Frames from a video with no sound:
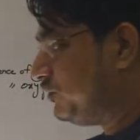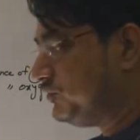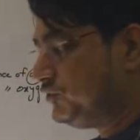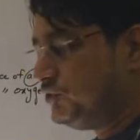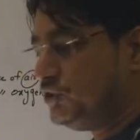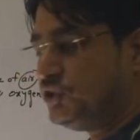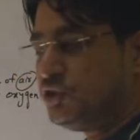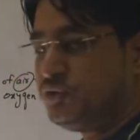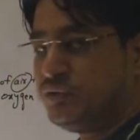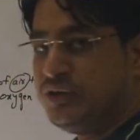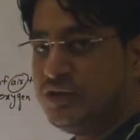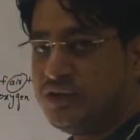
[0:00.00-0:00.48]

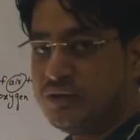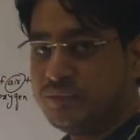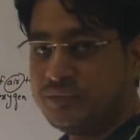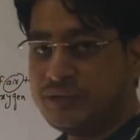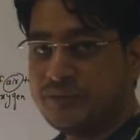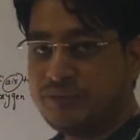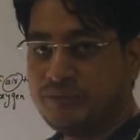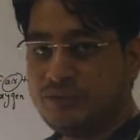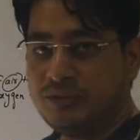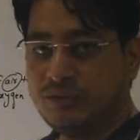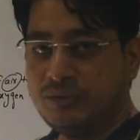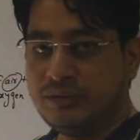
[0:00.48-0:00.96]
constituent of
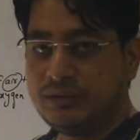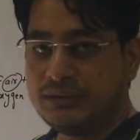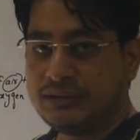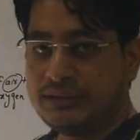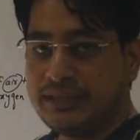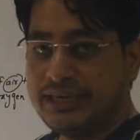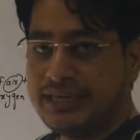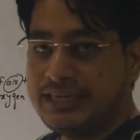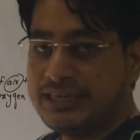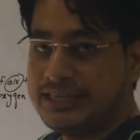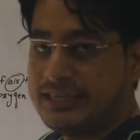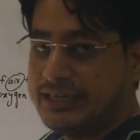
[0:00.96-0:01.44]
the fuel
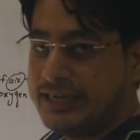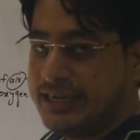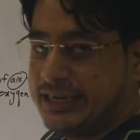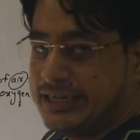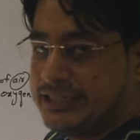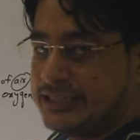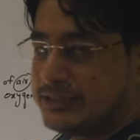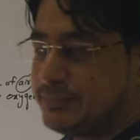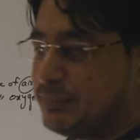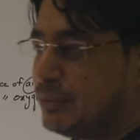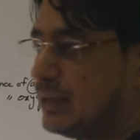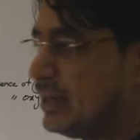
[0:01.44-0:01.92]
that
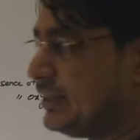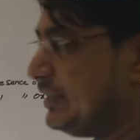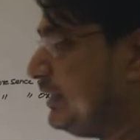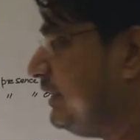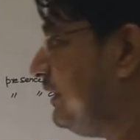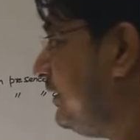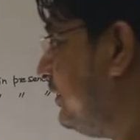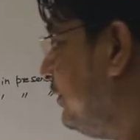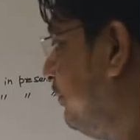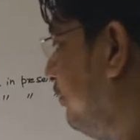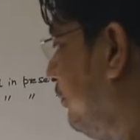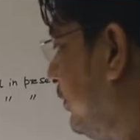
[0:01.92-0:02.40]
takes
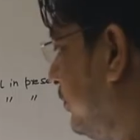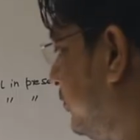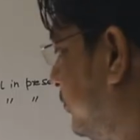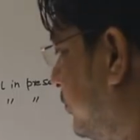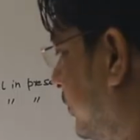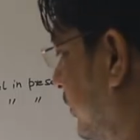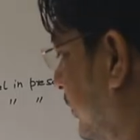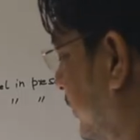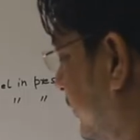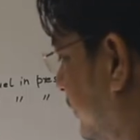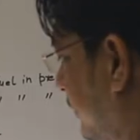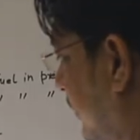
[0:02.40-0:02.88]
part in
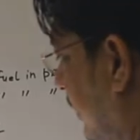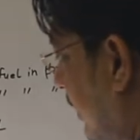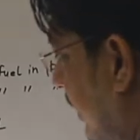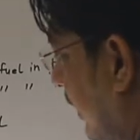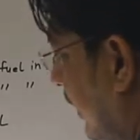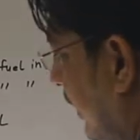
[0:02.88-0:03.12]
combustion is